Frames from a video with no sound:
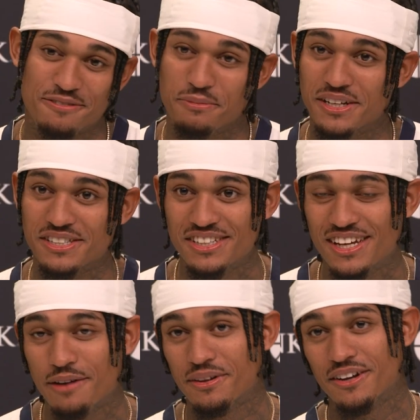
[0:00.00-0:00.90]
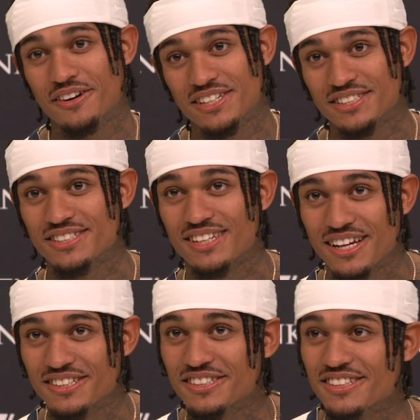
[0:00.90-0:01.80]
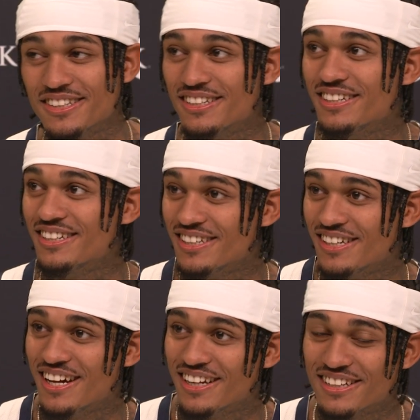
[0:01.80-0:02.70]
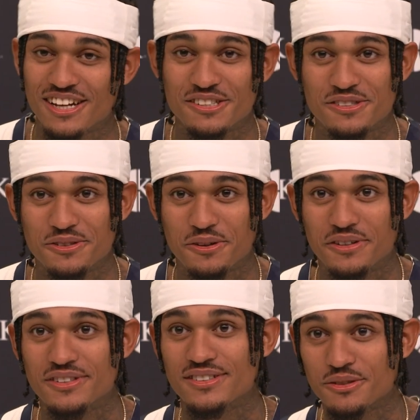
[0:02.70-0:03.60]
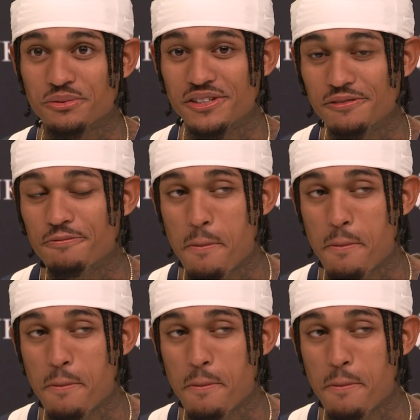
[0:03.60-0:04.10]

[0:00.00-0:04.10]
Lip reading: But she kept the questions nice and short and sweet.